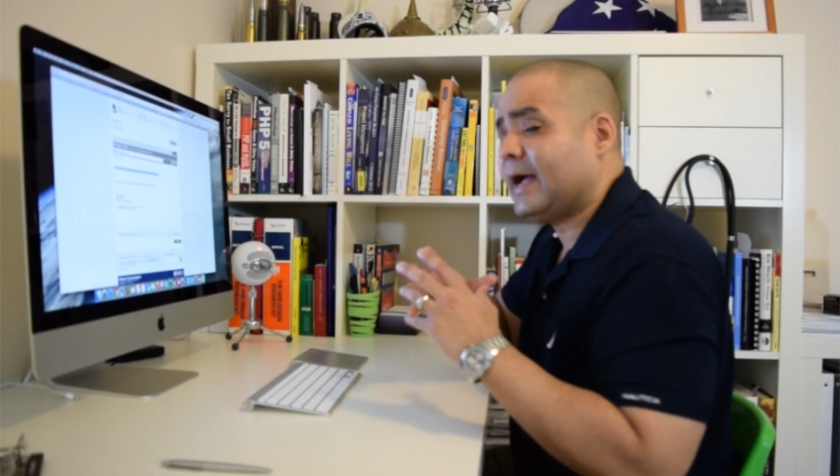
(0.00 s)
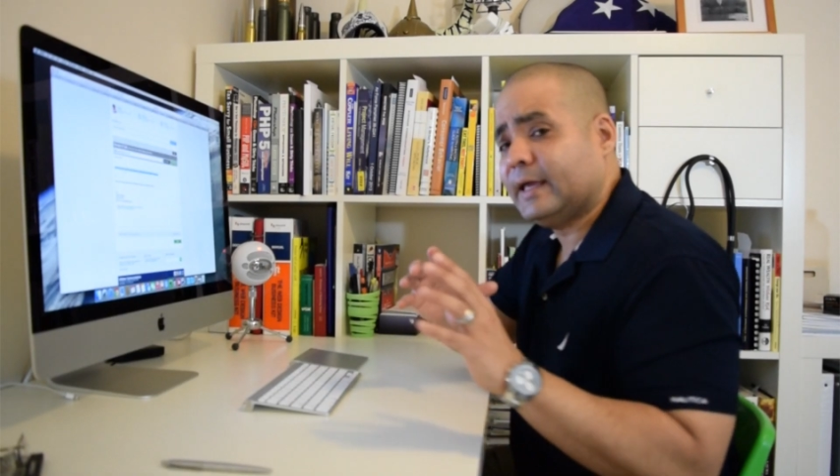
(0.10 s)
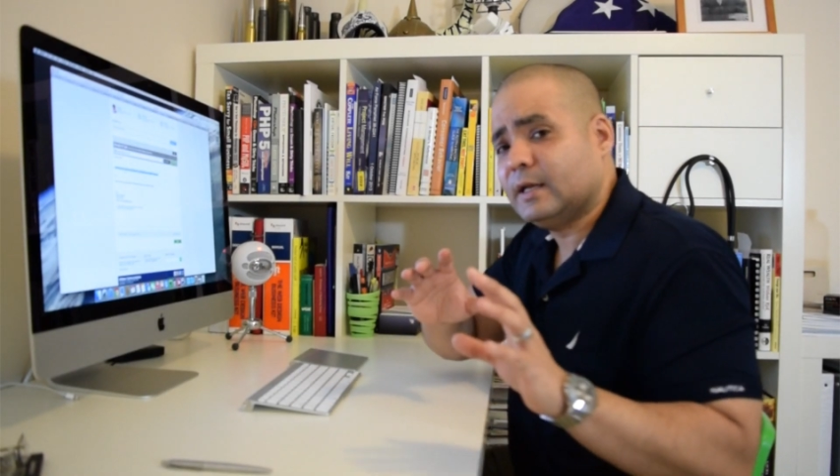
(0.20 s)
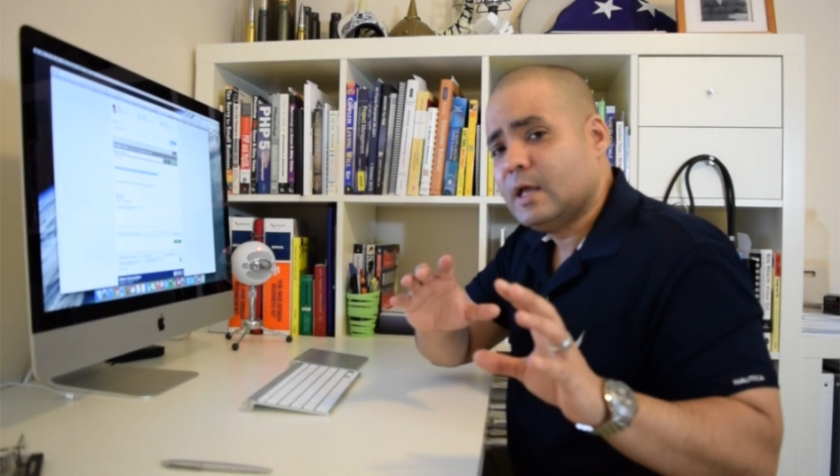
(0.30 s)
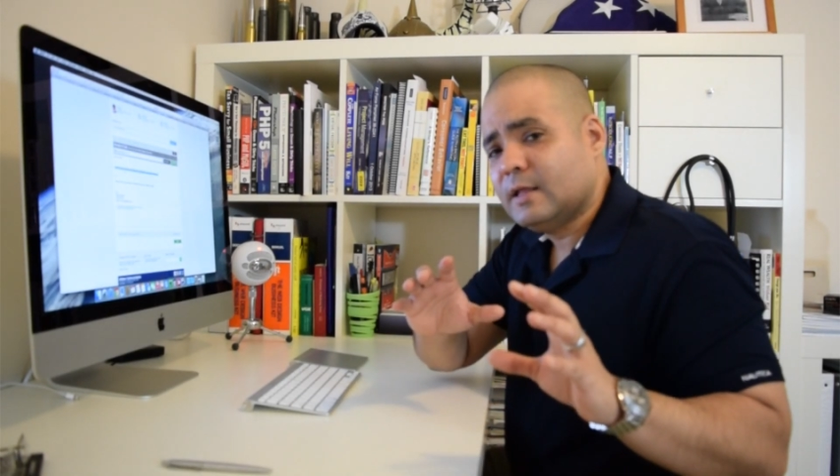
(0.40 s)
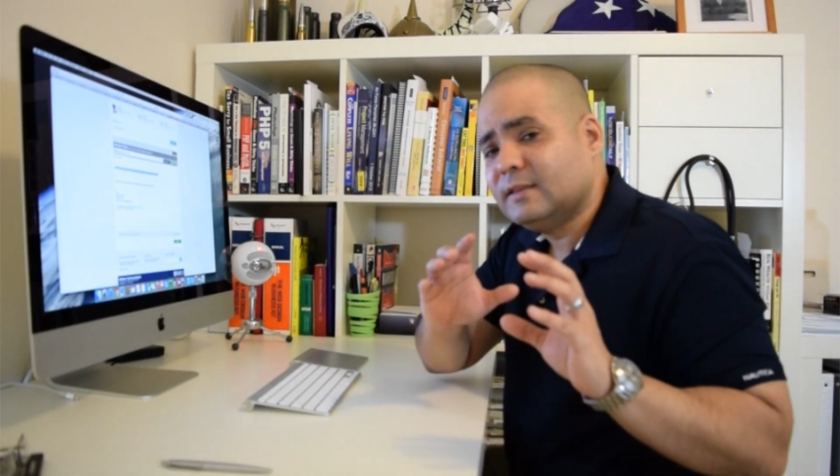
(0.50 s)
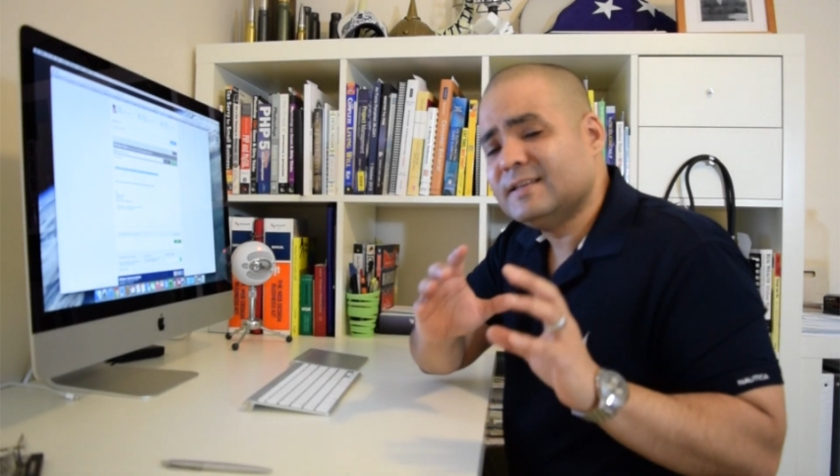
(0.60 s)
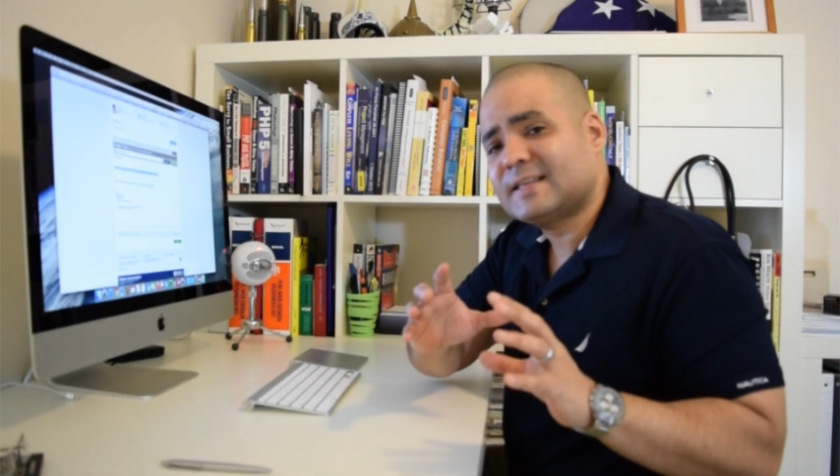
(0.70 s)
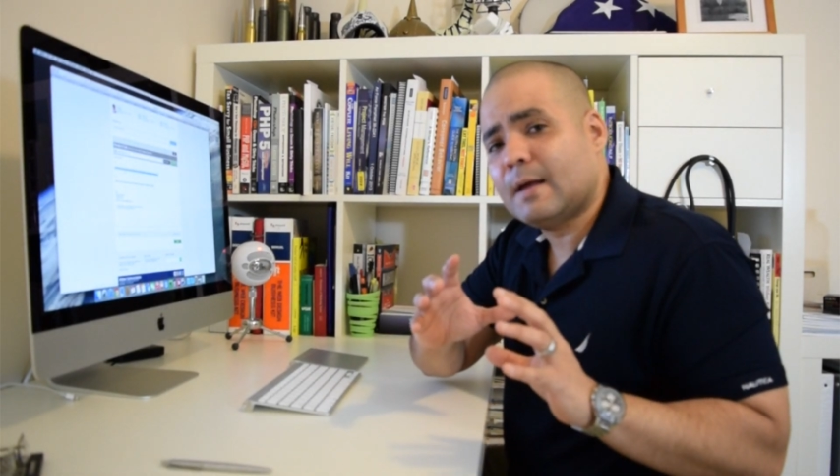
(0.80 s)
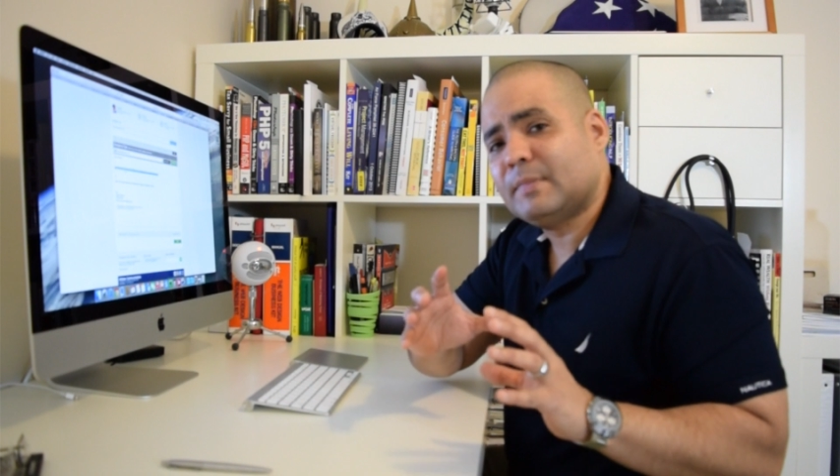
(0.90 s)
again,
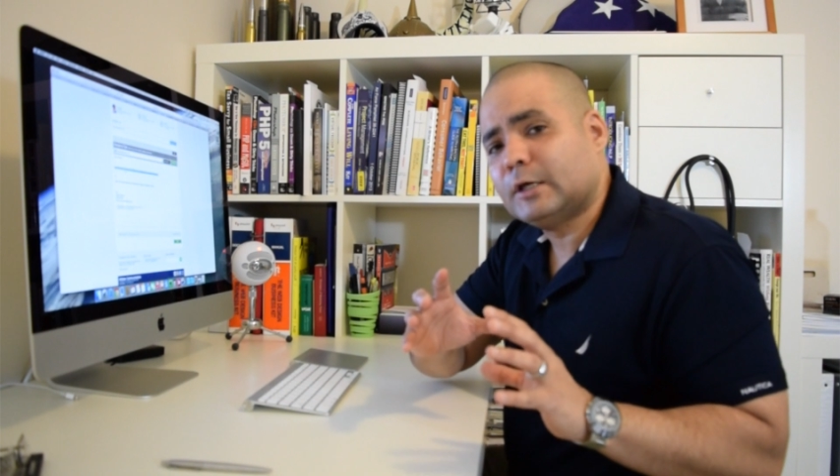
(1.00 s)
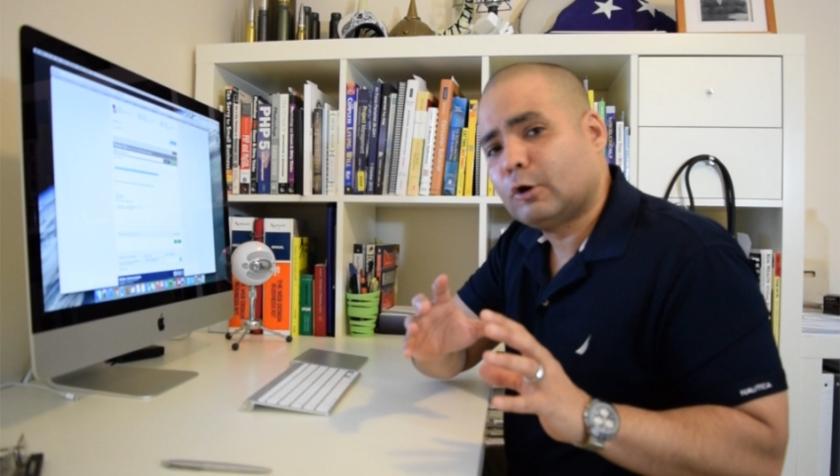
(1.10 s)
this can be